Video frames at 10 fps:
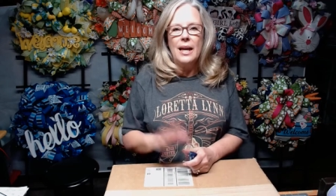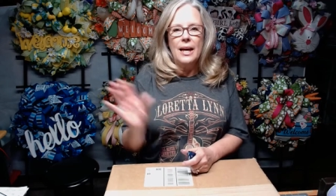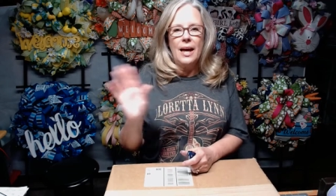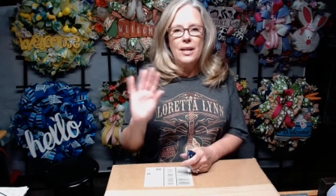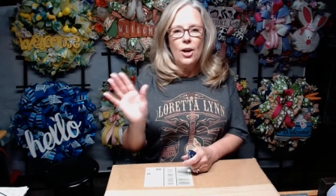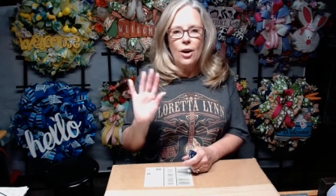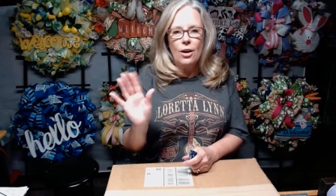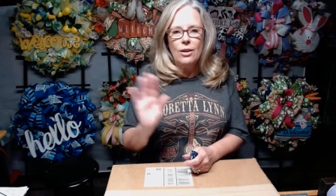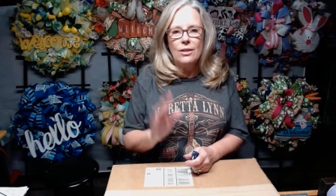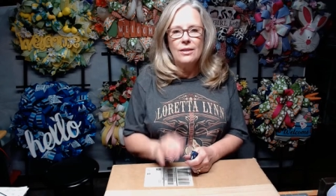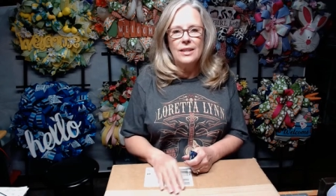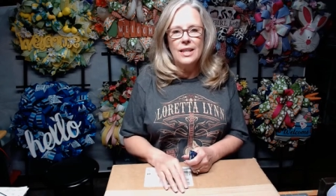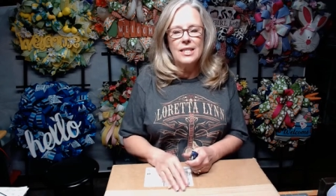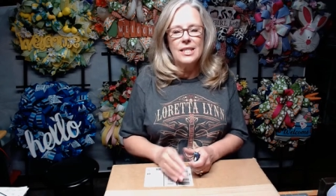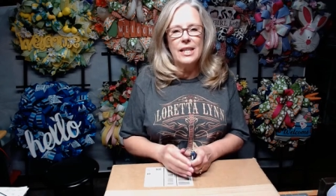Hey y'all,
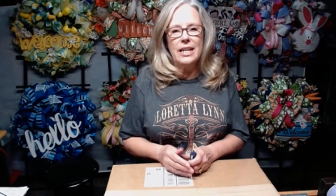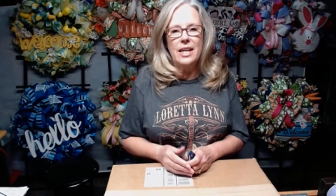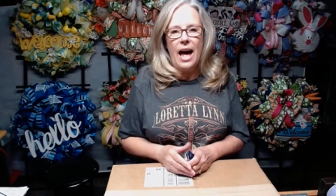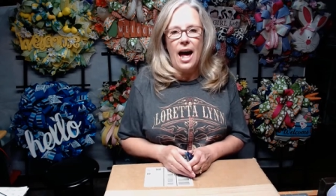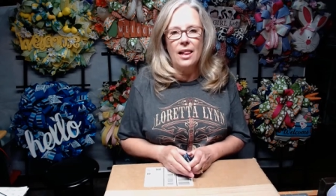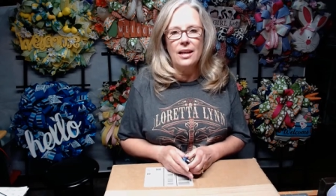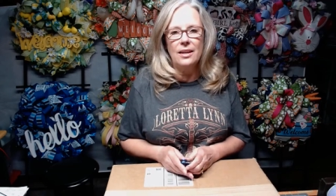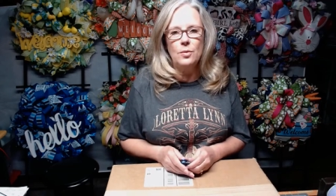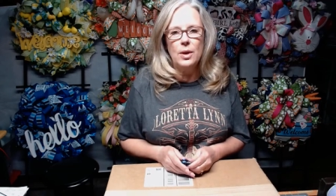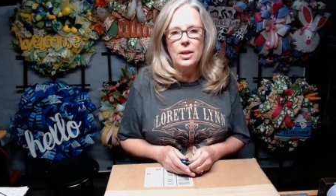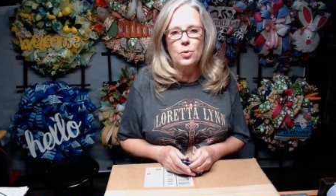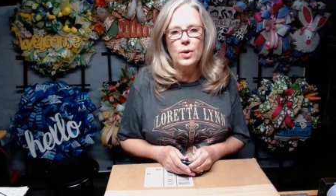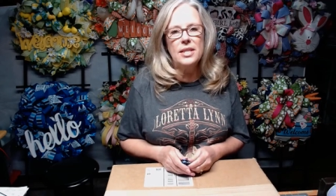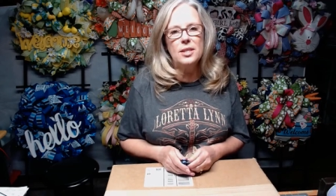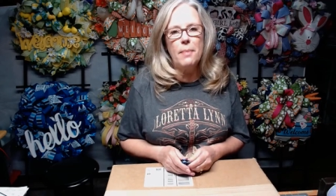it's Lynda Allen with
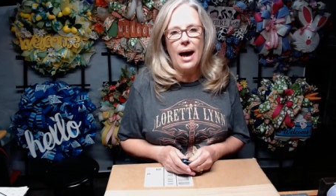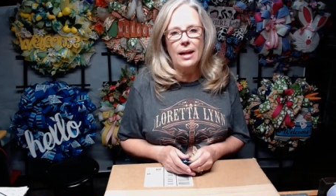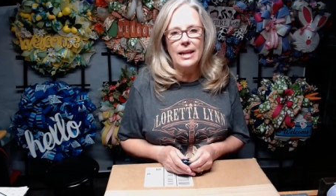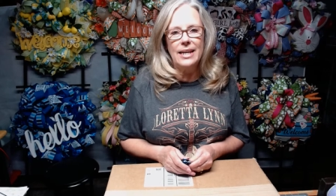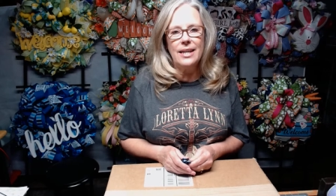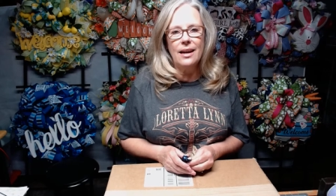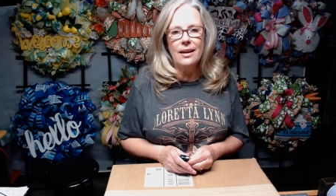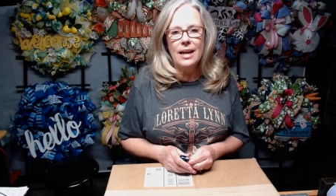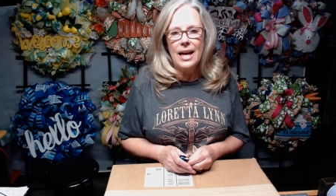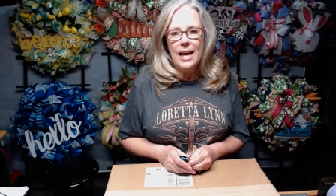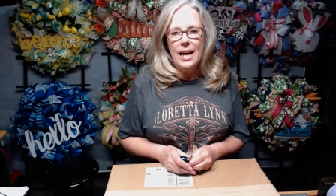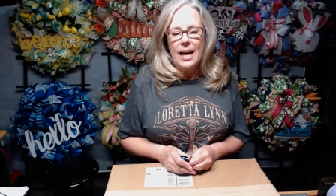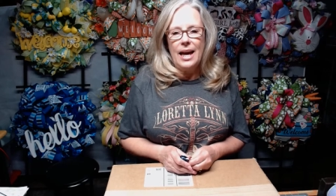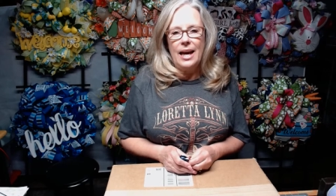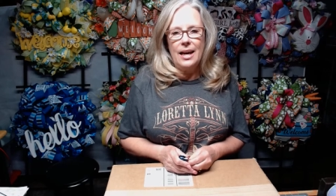Wreaths by Lynda,
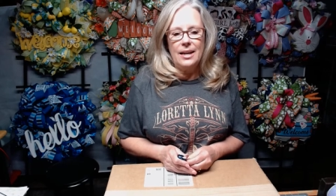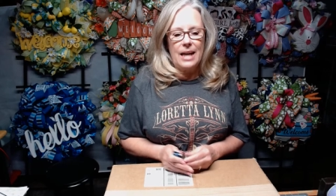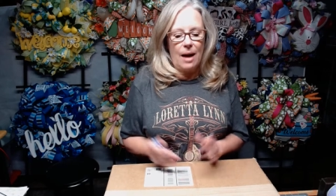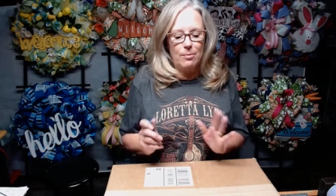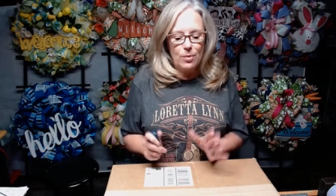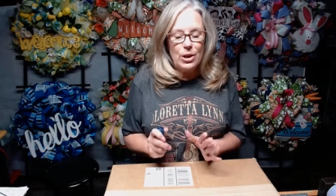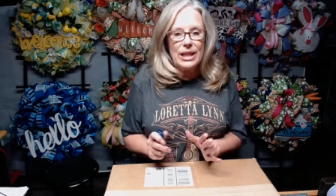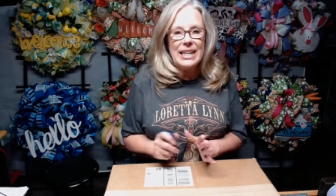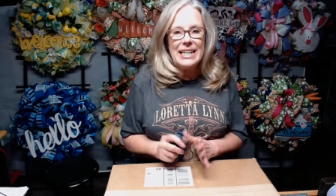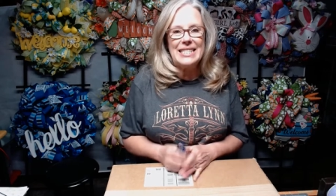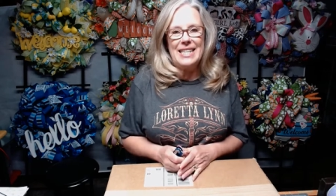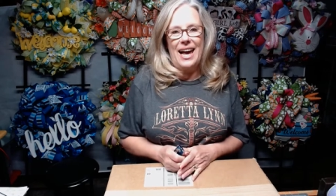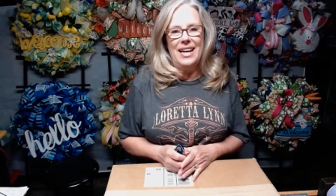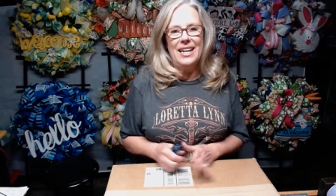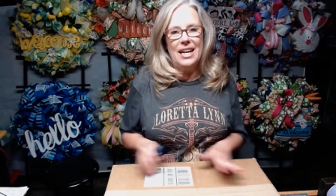and I'm really
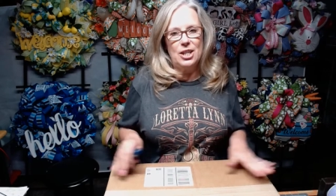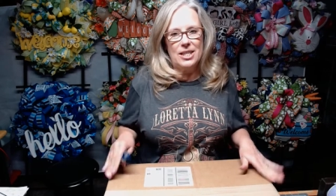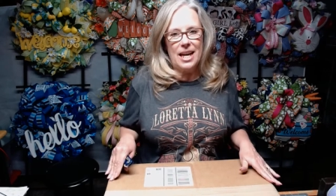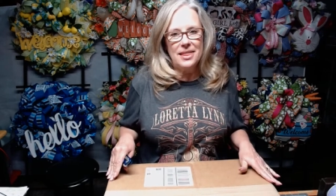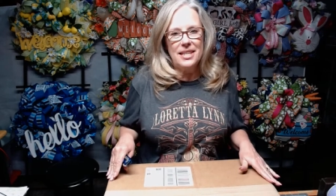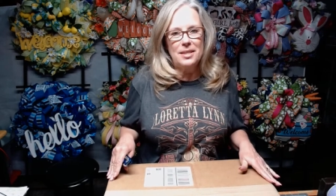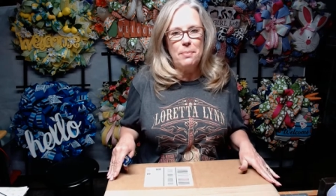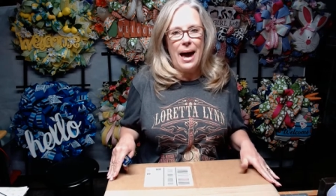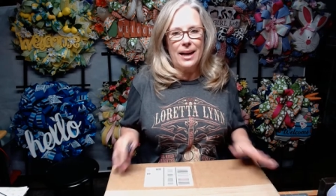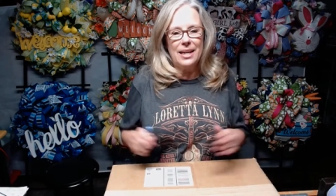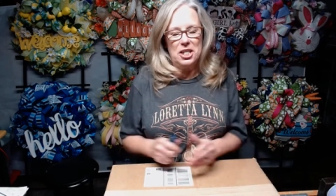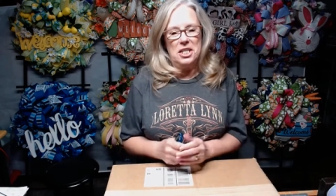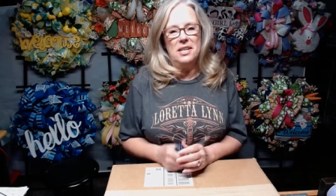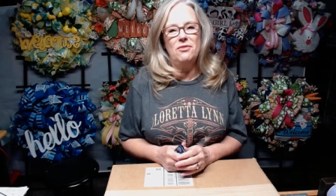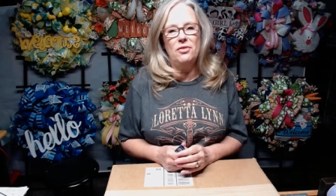excited. I just got this package
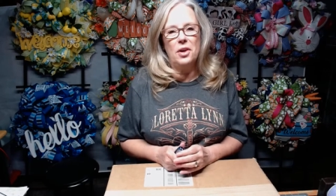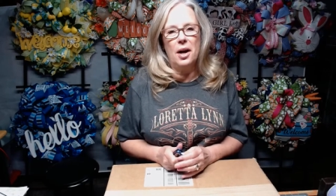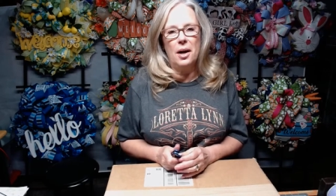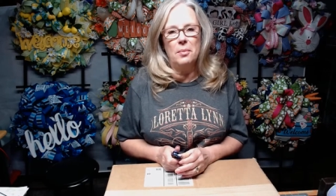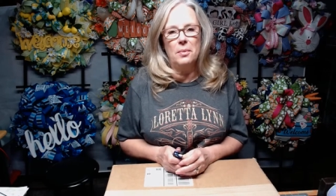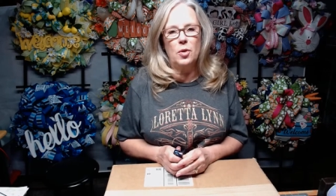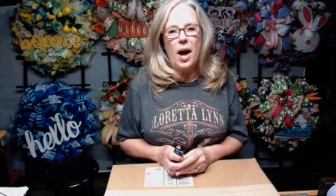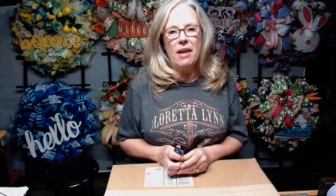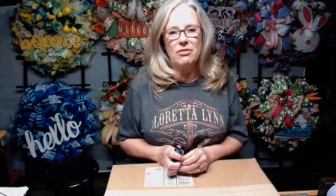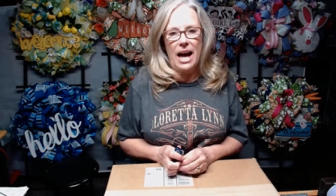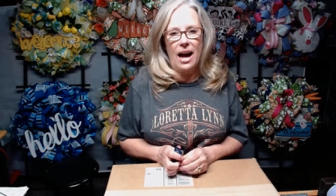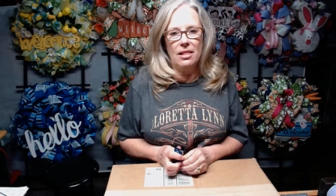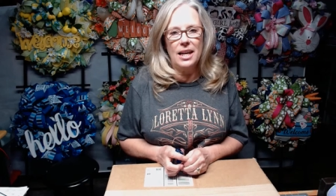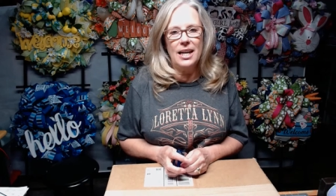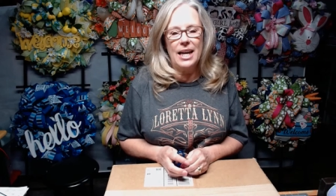in from Craft
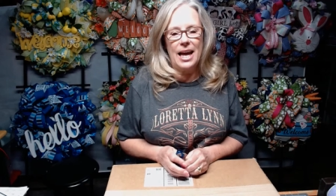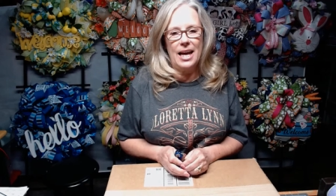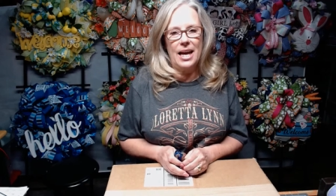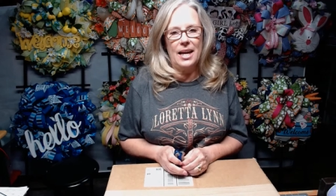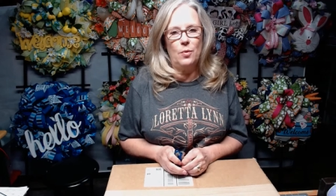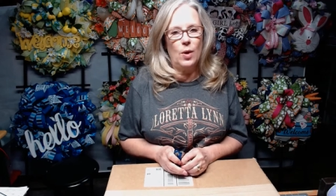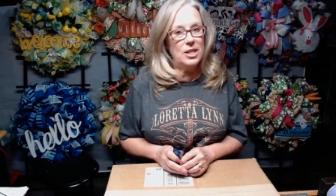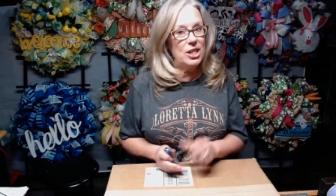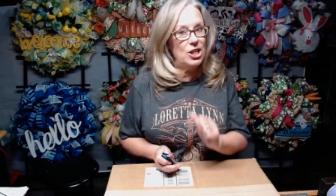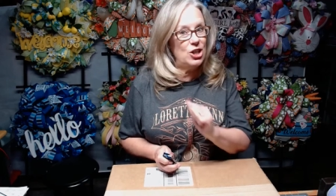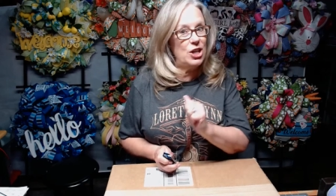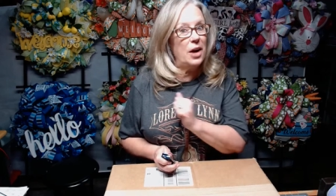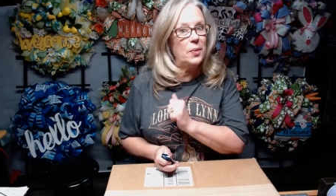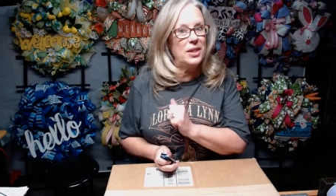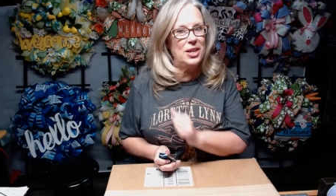Outlet and want to share
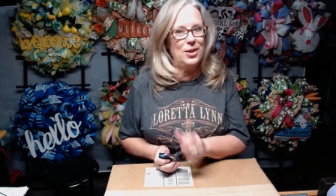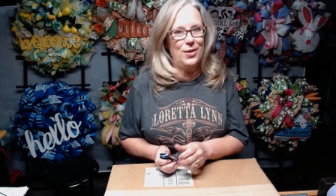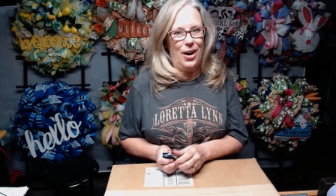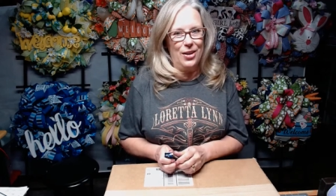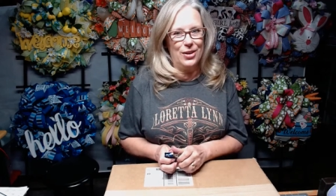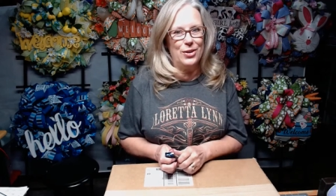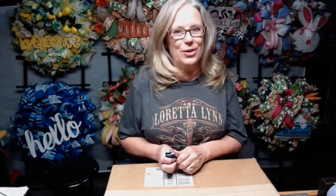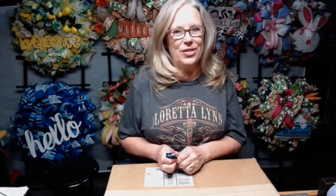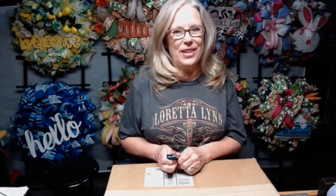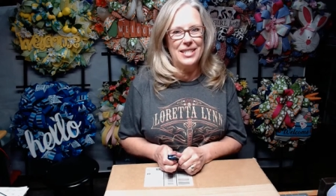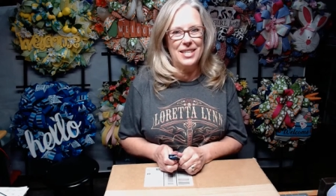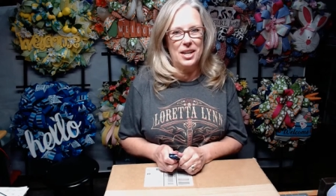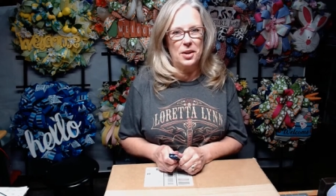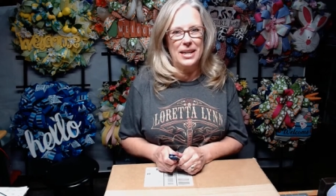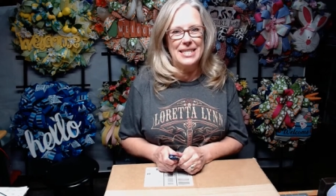with you all the cool things that
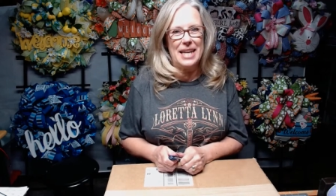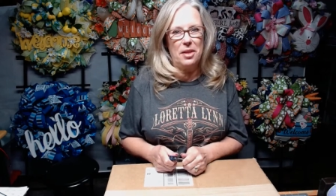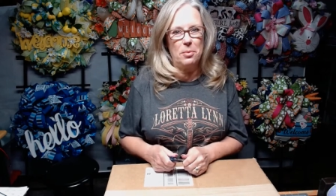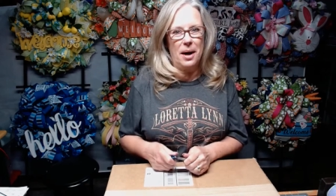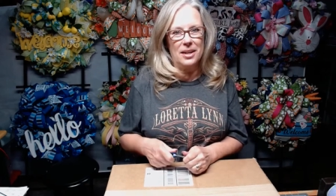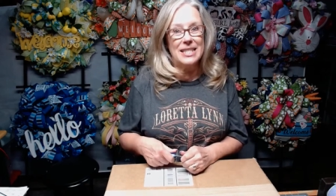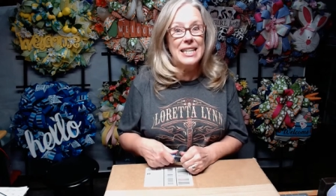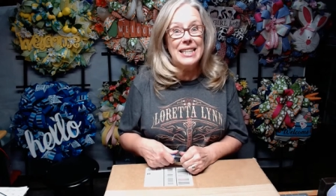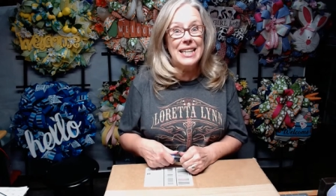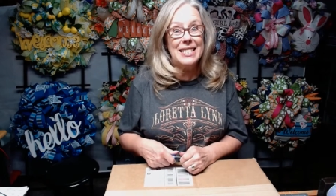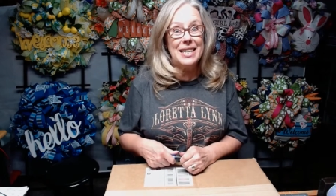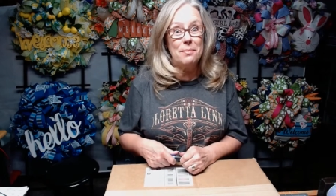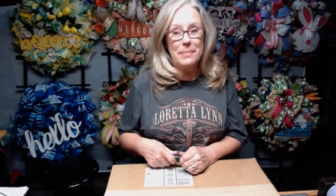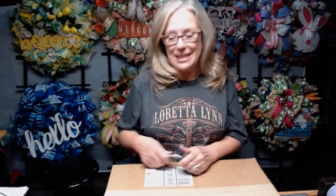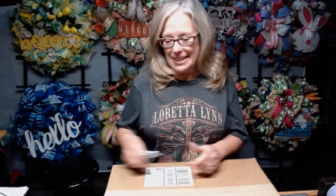are inside the box. Let's get
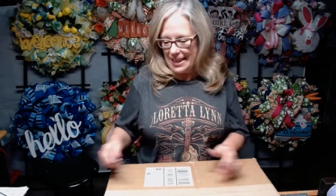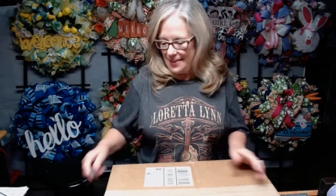busy.